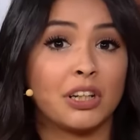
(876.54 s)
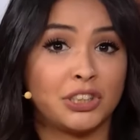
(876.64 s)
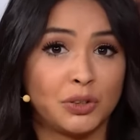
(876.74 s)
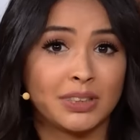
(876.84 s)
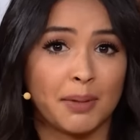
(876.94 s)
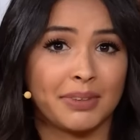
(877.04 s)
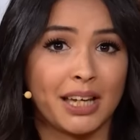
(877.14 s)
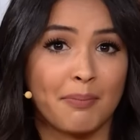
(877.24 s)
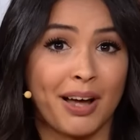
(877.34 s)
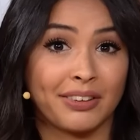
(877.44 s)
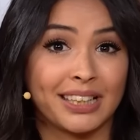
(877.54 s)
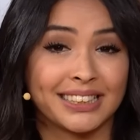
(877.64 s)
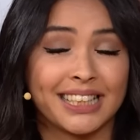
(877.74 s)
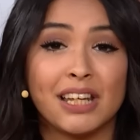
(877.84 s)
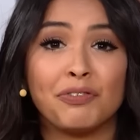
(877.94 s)
to do something about this.
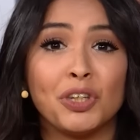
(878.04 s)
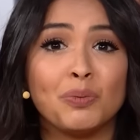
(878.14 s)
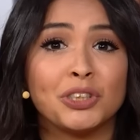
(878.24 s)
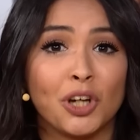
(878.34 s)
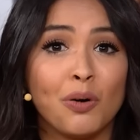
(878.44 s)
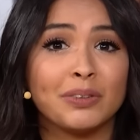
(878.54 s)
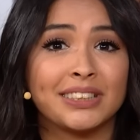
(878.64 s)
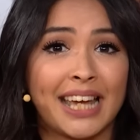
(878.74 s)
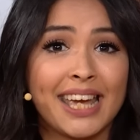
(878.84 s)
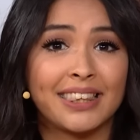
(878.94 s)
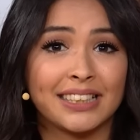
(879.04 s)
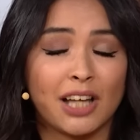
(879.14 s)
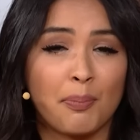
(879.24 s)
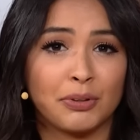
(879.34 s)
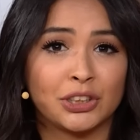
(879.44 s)
And if you don't take this
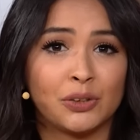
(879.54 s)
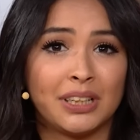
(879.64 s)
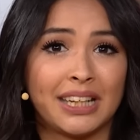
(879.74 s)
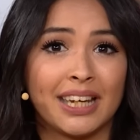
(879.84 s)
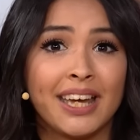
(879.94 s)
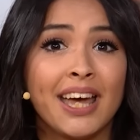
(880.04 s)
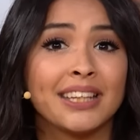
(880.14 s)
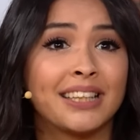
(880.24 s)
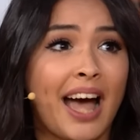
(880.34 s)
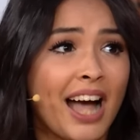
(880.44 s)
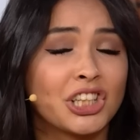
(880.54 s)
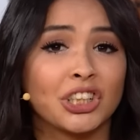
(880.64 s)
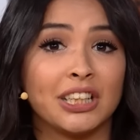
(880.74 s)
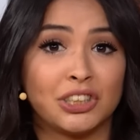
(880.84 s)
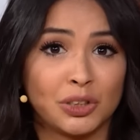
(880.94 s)
opportunity to
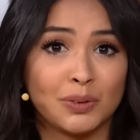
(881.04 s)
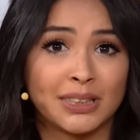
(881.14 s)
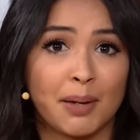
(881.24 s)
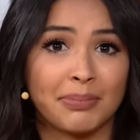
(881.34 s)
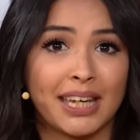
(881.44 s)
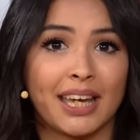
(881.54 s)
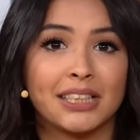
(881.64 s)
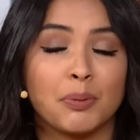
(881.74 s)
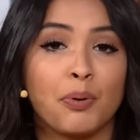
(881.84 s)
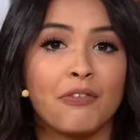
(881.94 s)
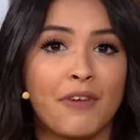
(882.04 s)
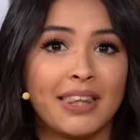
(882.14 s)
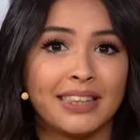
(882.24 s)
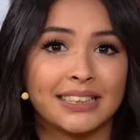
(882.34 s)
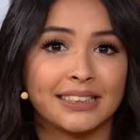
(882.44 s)
actually do something and to
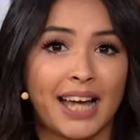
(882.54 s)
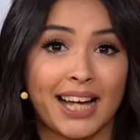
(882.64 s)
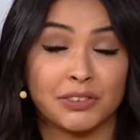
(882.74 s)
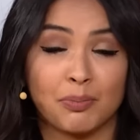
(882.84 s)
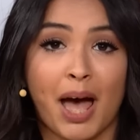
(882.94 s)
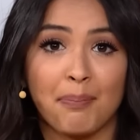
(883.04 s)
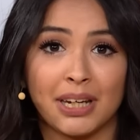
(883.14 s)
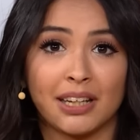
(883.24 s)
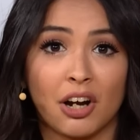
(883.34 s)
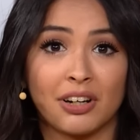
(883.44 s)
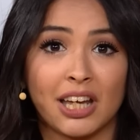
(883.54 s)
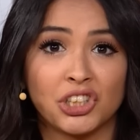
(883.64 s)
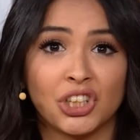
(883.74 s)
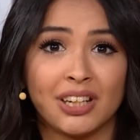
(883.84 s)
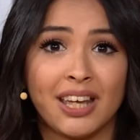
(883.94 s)
prevent these attacks from happening in our
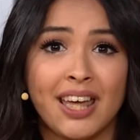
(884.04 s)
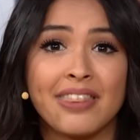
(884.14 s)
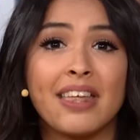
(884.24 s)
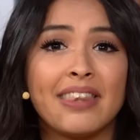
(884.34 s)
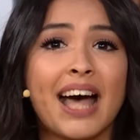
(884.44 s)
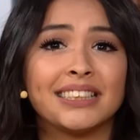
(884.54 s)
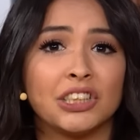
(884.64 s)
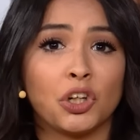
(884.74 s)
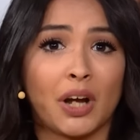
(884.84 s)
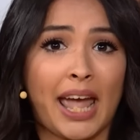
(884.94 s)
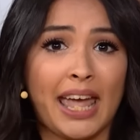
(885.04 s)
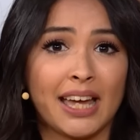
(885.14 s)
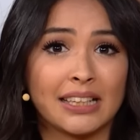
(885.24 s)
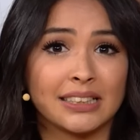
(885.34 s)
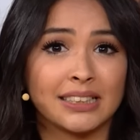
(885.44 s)
nation, then that's in your
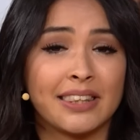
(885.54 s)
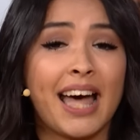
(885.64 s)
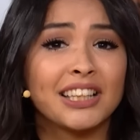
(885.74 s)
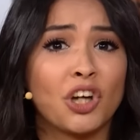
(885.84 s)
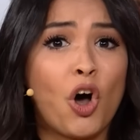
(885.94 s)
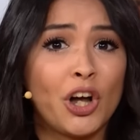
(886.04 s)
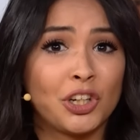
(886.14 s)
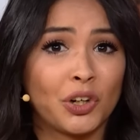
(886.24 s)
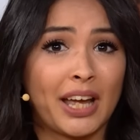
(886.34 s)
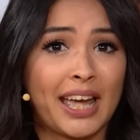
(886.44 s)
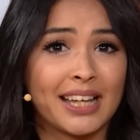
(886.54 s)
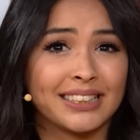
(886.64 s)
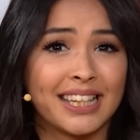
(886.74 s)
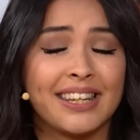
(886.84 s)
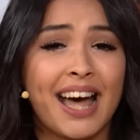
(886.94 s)
hands. That's on your hands.
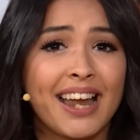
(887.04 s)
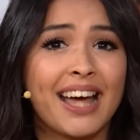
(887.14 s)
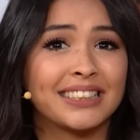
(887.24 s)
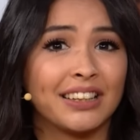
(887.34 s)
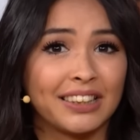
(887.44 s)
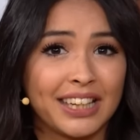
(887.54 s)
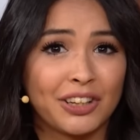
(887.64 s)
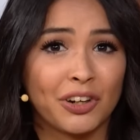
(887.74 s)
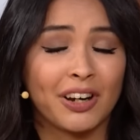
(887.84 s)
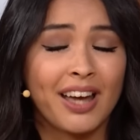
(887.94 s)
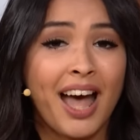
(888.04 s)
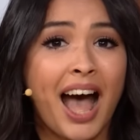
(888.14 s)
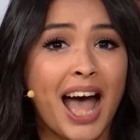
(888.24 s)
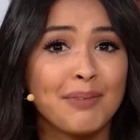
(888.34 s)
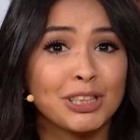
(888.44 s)
And that, as a leader,
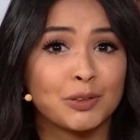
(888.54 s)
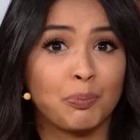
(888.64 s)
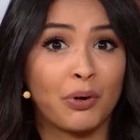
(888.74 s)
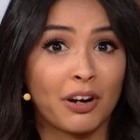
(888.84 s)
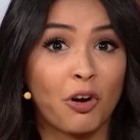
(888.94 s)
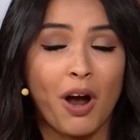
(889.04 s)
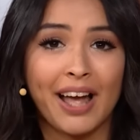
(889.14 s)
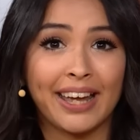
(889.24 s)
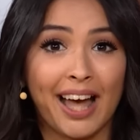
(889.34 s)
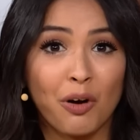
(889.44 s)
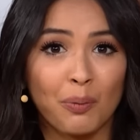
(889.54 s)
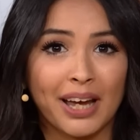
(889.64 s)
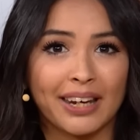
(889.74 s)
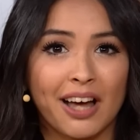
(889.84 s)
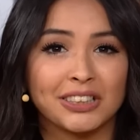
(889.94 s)
I'm just pr- crying out
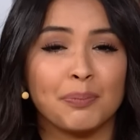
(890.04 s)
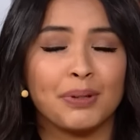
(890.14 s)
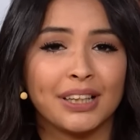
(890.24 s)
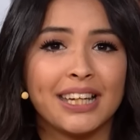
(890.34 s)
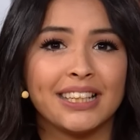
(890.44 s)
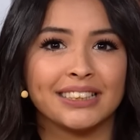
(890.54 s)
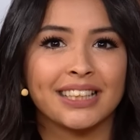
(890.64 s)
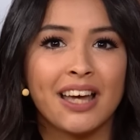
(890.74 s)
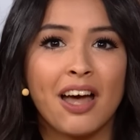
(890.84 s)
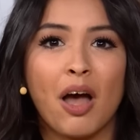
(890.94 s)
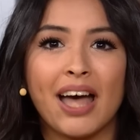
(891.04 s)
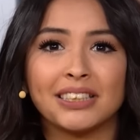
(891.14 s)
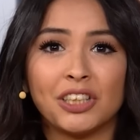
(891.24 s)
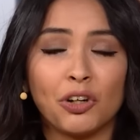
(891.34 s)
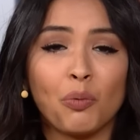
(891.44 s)
right now to please, as
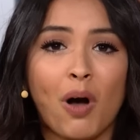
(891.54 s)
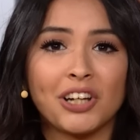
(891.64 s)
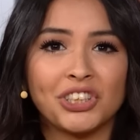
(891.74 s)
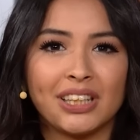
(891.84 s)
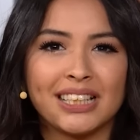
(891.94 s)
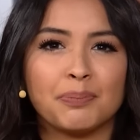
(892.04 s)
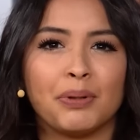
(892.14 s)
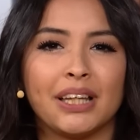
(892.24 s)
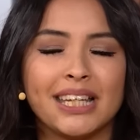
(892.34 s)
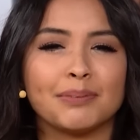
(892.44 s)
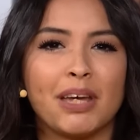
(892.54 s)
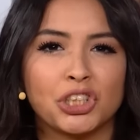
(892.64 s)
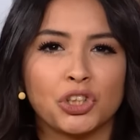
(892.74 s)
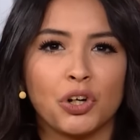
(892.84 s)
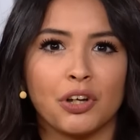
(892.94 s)
you're watching this, please make
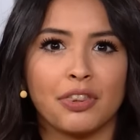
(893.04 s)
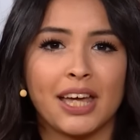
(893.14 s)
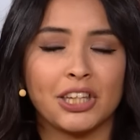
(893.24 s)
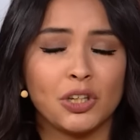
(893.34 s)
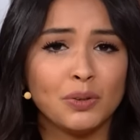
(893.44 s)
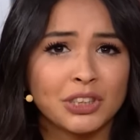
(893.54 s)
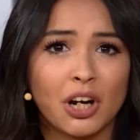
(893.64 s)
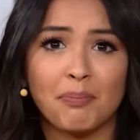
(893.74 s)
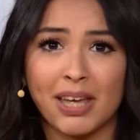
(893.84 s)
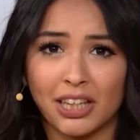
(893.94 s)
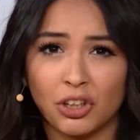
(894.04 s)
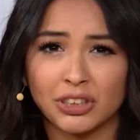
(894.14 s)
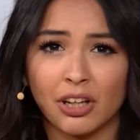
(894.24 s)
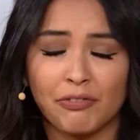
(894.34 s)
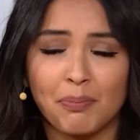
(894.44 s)
sure that you start making
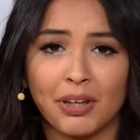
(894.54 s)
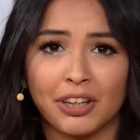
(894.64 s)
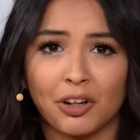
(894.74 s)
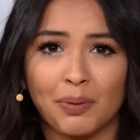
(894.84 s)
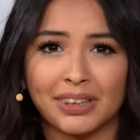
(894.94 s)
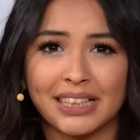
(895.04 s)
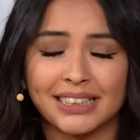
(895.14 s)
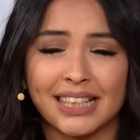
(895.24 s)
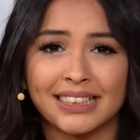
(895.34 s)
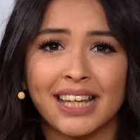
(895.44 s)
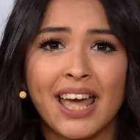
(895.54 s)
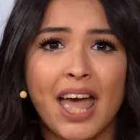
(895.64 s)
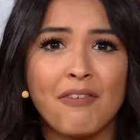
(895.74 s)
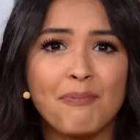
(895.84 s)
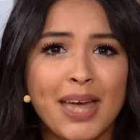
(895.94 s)
yourself familiar with these things
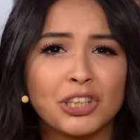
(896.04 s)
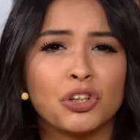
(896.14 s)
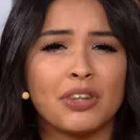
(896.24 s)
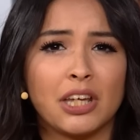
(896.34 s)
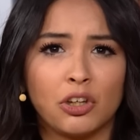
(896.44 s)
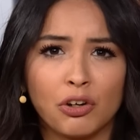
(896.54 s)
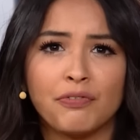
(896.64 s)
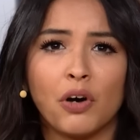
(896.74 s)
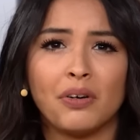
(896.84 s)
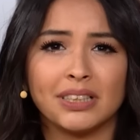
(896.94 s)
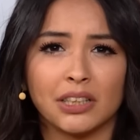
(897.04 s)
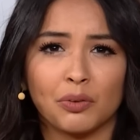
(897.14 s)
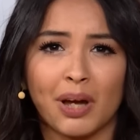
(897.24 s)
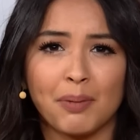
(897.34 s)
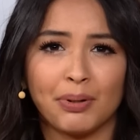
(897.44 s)
and make sure that your vote is in the
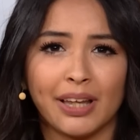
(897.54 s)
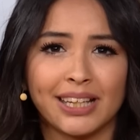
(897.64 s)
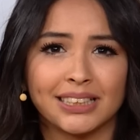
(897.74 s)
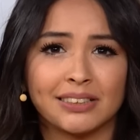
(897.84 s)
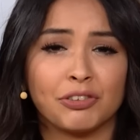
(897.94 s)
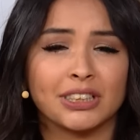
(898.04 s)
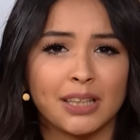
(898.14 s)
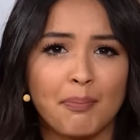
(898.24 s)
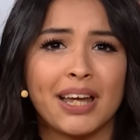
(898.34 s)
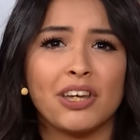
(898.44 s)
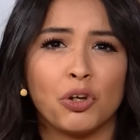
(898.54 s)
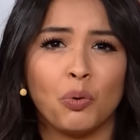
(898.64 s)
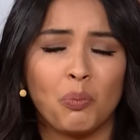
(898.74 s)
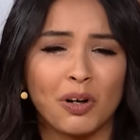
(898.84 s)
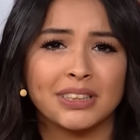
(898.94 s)
right place for somebody who
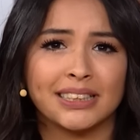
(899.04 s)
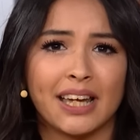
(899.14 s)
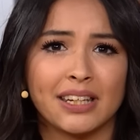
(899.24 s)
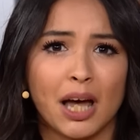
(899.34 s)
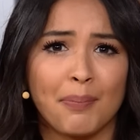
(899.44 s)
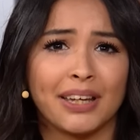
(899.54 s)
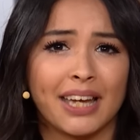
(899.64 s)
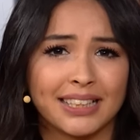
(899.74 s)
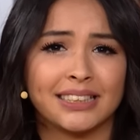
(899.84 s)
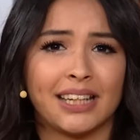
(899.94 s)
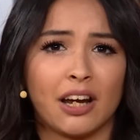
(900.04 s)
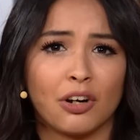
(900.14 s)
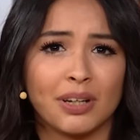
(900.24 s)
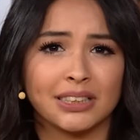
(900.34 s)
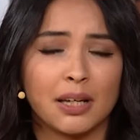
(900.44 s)
will stand up against
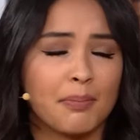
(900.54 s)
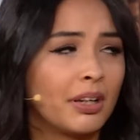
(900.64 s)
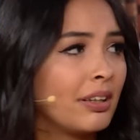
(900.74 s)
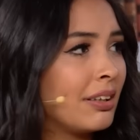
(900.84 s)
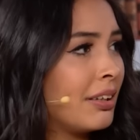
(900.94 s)
terrorism. Yeah,